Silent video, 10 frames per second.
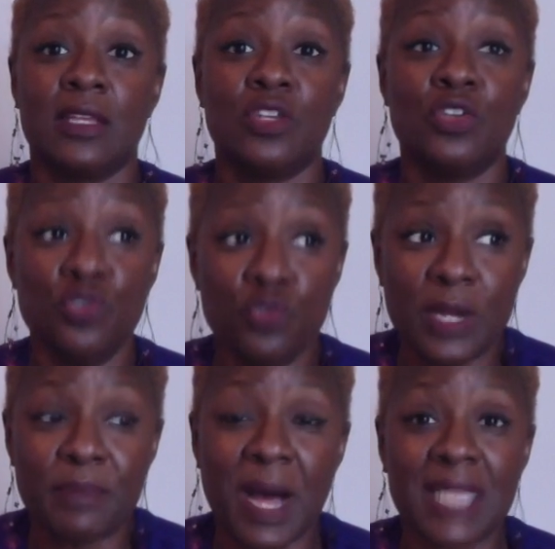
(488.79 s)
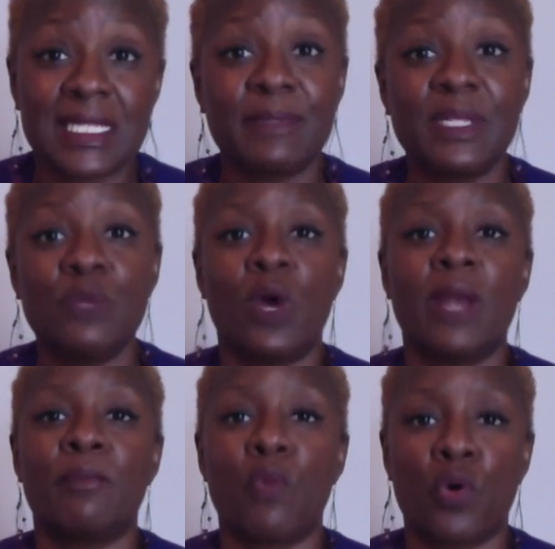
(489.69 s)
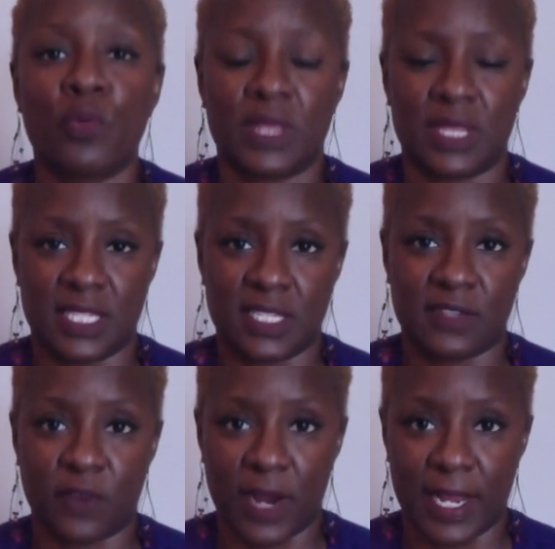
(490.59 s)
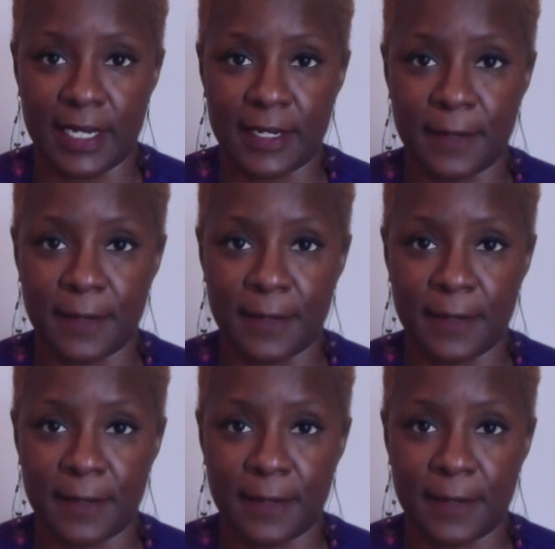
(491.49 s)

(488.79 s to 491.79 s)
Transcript: you could possibly want more with this friend.